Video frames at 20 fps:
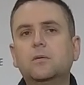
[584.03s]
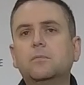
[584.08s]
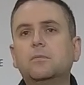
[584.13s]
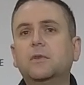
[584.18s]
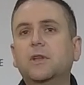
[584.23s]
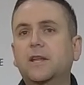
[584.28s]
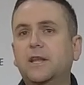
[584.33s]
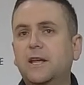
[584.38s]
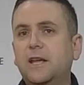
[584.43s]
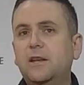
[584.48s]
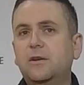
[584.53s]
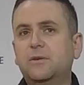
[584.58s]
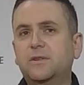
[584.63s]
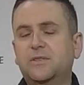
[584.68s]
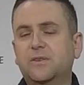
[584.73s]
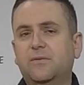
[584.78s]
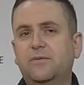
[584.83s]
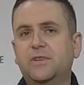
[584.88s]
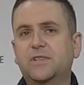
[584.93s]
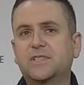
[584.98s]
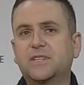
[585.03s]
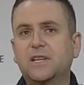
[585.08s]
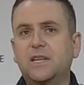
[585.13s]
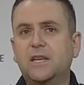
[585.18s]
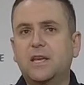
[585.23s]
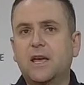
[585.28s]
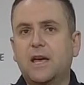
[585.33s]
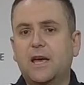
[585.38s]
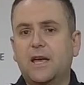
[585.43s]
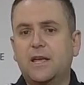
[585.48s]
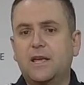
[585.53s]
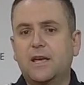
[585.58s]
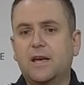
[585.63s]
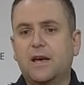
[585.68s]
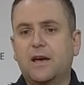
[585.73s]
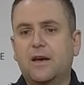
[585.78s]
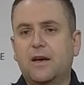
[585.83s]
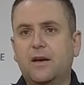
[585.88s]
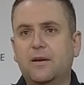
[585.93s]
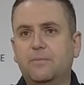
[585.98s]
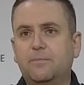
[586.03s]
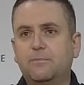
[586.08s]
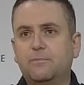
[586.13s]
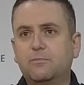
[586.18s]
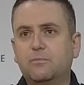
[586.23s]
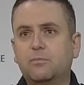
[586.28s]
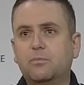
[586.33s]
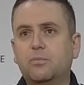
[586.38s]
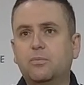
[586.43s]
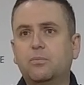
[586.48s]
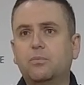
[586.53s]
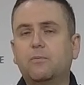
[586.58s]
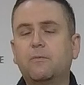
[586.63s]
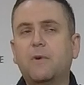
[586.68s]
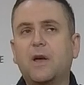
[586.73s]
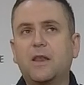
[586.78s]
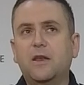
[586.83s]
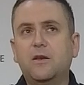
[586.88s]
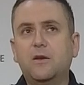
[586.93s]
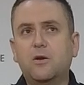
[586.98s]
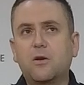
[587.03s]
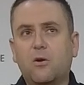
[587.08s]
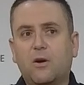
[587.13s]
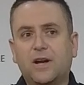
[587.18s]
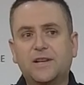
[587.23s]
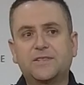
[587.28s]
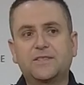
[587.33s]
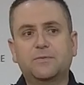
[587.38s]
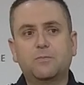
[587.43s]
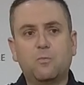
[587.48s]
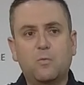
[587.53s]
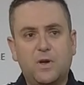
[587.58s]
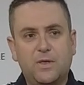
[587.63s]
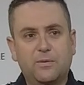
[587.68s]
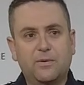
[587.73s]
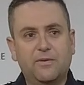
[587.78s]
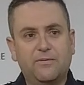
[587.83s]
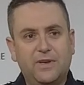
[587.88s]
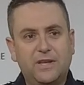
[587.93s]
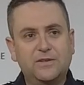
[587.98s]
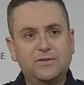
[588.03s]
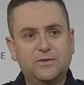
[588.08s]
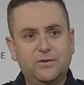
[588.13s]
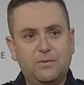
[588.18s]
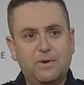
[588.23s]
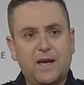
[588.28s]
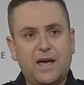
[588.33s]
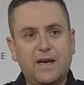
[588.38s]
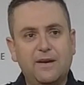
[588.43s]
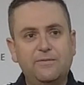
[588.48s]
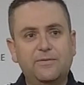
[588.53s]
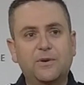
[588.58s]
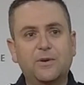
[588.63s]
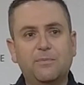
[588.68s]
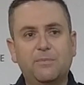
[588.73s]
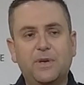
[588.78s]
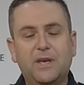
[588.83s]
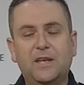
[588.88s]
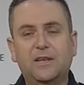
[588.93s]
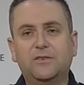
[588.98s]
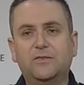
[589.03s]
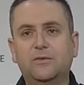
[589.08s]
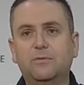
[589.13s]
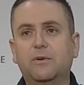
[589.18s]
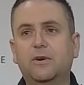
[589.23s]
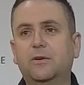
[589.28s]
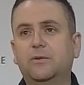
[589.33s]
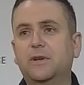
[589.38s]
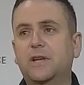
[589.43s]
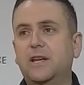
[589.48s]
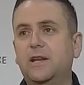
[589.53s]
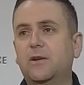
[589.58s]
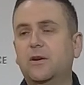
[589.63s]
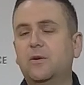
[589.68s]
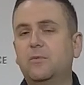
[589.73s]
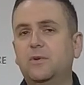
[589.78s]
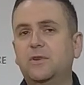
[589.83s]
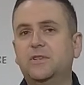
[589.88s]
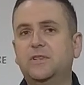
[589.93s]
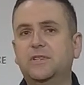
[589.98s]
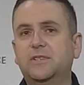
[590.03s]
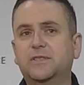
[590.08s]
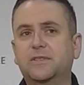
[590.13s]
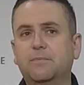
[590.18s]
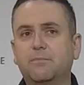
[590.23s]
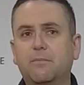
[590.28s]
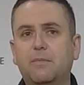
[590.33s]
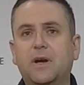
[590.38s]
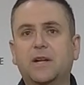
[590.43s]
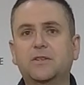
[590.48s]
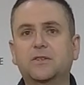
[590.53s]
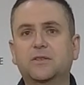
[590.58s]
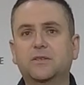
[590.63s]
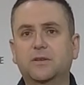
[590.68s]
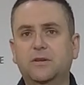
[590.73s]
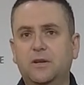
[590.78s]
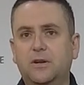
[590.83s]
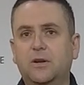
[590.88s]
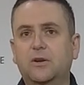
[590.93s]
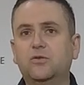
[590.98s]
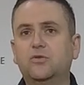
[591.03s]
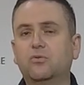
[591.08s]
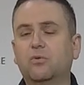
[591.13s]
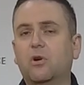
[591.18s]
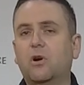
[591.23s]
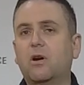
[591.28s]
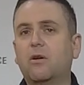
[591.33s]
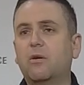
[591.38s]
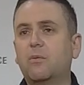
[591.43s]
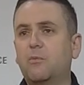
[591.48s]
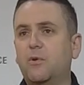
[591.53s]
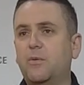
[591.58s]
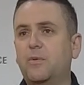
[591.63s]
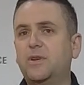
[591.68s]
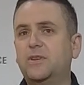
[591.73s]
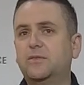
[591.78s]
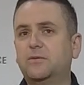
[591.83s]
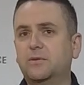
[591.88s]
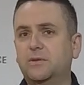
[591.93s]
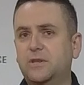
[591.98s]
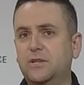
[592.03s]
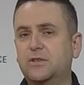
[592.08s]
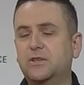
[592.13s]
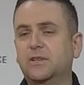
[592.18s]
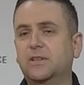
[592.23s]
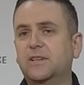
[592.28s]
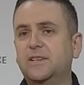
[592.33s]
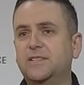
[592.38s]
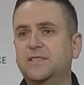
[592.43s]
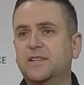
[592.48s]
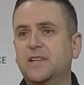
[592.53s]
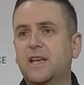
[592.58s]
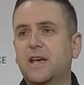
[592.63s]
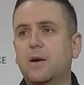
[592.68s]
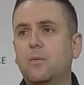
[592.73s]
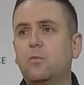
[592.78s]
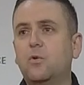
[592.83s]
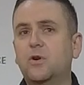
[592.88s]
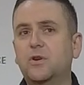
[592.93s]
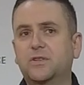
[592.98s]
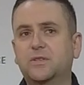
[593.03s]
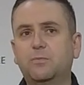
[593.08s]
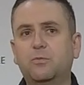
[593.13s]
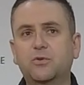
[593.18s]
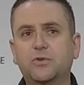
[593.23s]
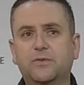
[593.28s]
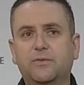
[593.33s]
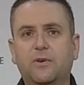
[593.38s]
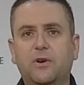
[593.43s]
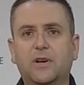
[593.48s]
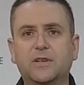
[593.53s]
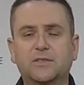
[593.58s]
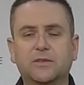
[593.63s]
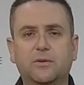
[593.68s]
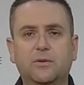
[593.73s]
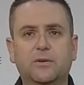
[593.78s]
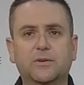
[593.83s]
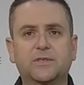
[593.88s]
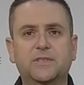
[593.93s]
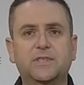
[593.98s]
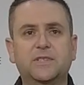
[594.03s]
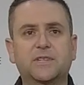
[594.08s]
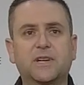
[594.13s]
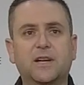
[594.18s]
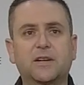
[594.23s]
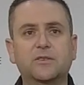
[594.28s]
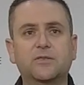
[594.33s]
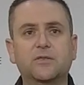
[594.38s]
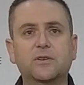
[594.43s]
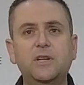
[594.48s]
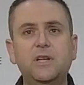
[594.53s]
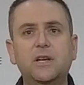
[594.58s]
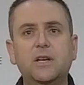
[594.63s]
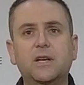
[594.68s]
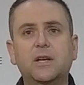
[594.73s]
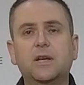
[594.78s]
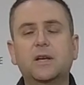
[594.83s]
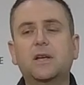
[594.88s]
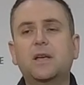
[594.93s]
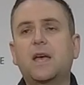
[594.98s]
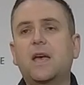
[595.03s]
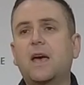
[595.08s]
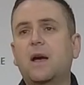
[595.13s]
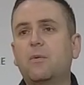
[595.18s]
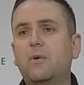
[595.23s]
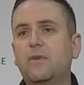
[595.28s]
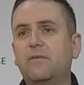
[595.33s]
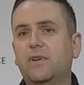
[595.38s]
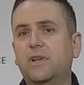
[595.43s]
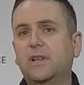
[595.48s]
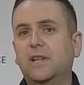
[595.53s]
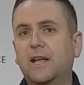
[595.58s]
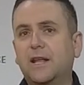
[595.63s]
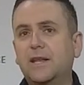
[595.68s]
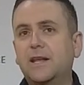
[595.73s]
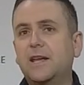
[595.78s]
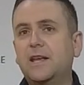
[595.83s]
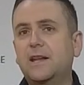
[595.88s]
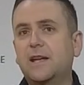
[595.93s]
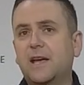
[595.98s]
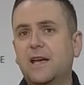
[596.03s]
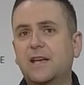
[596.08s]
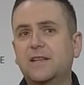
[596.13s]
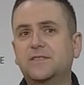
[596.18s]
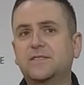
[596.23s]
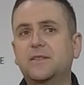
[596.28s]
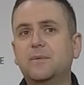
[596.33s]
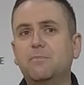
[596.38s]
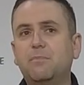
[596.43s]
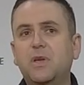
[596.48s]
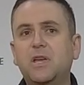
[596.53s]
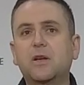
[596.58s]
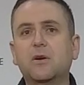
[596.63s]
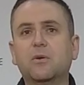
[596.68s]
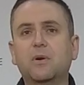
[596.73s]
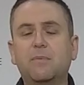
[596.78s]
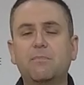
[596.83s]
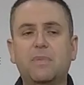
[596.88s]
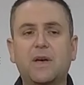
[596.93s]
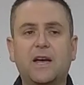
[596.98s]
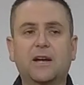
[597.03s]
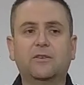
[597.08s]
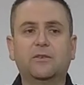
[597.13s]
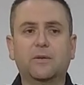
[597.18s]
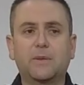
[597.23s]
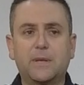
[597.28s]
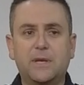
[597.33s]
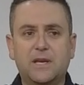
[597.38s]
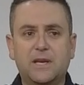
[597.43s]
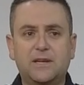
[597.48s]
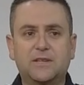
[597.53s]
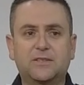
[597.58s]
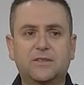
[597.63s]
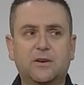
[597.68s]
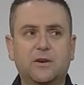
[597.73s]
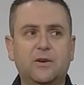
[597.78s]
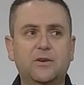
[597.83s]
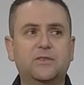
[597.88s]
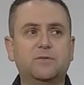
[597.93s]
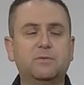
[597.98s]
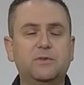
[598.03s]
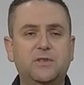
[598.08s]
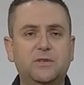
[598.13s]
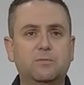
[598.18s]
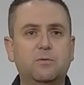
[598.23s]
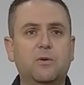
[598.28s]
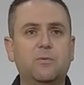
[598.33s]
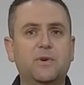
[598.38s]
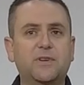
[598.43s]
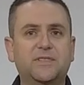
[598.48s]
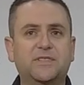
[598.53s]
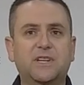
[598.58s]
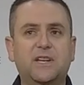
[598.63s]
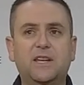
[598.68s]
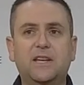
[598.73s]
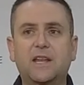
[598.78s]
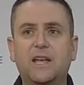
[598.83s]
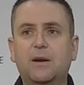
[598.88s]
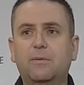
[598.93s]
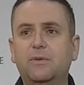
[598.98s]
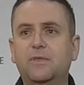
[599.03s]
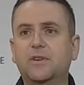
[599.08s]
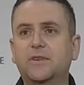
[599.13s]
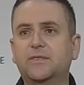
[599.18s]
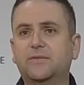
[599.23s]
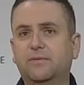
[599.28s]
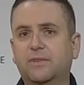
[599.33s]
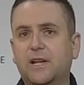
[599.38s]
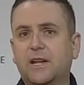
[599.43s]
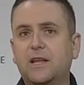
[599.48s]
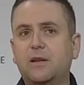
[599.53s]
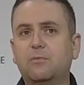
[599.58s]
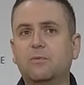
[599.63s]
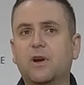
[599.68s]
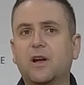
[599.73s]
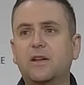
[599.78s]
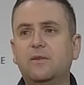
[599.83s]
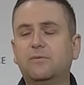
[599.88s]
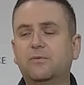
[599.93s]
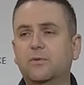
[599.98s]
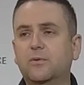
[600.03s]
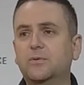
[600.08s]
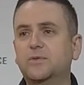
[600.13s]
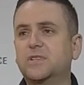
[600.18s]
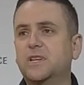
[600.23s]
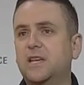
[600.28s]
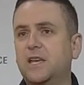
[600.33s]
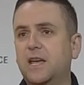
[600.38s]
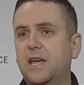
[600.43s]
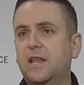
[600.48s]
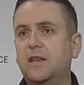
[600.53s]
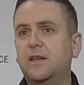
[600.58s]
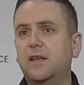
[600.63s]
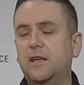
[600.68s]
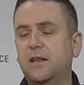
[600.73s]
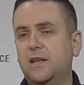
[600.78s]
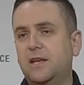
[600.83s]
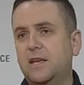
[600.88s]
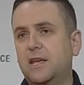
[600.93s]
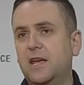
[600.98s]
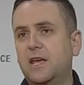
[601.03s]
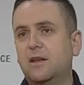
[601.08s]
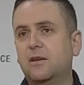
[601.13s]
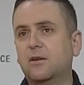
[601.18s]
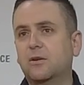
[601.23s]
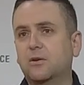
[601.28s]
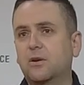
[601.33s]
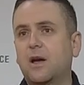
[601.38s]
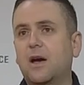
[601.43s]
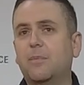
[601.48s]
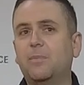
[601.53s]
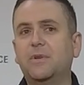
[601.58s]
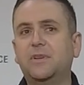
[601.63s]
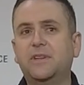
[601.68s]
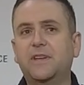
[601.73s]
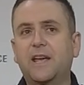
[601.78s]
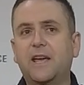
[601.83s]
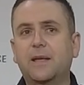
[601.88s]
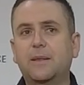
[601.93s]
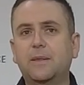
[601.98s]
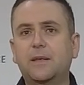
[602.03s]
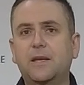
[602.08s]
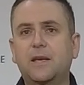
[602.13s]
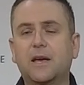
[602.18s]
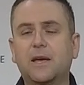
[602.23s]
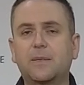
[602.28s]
La Nina is obviously a nice weather event to have compared to El Nino, which is much, you know, drier and where we traditionally see our worst bushfires across this country. However, La Nina has the bigger impact on the East Coast, which is what we're seeing now with those flooding rainfalls again and again up and down the